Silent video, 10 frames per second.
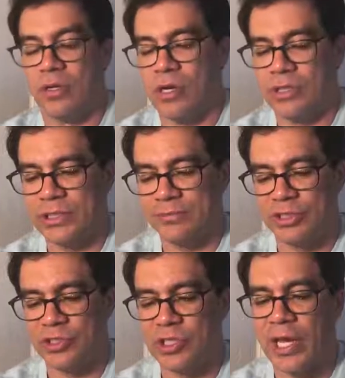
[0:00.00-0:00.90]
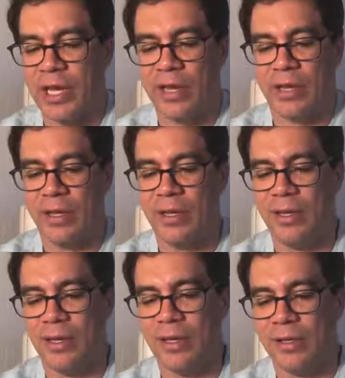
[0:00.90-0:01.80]
than college. I'm just saying
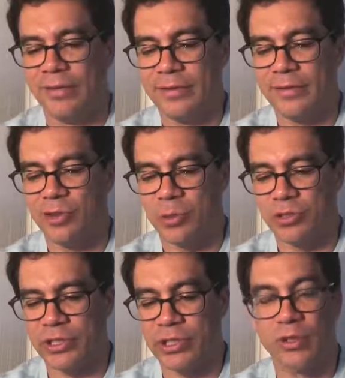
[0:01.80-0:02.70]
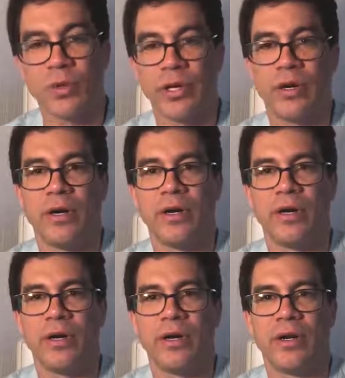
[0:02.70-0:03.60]
you're supposed to get a career
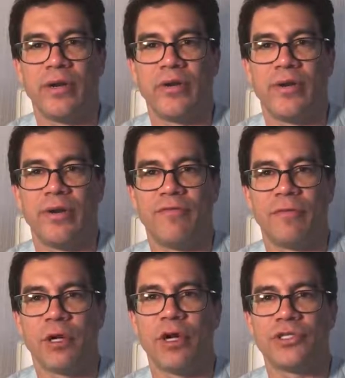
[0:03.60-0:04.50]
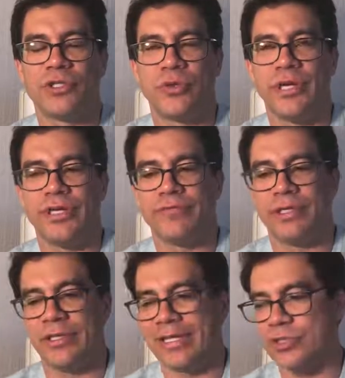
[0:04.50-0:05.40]
from a college degree,
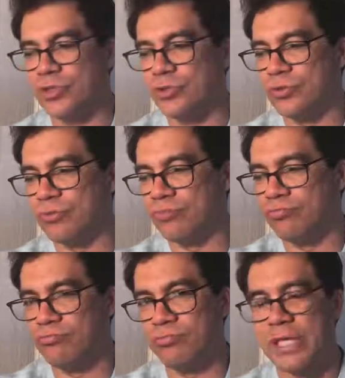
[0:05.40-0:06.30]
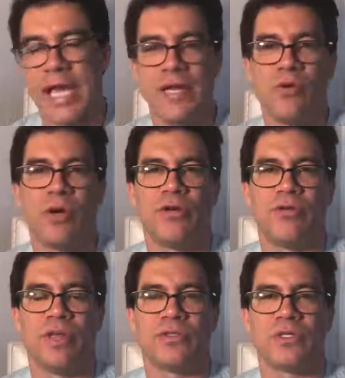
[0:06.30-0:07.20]
and that's $10,000 to
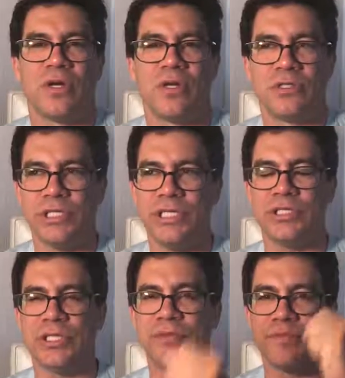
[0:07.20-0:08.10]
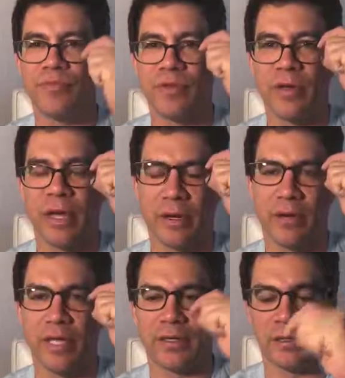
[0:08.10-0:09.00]
$100,000 easy
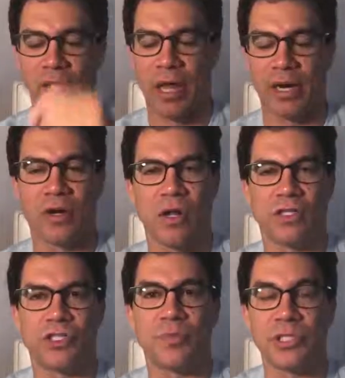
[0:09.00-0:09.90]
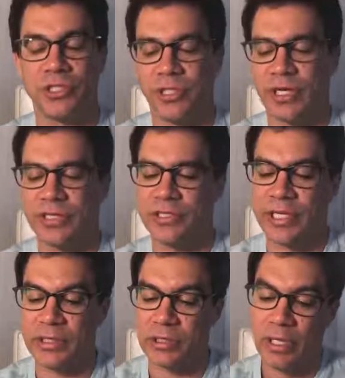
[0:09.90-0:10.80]
at a lot of colleges, especially in the United
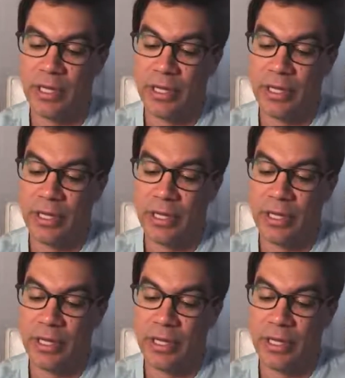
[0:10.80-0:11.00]
States.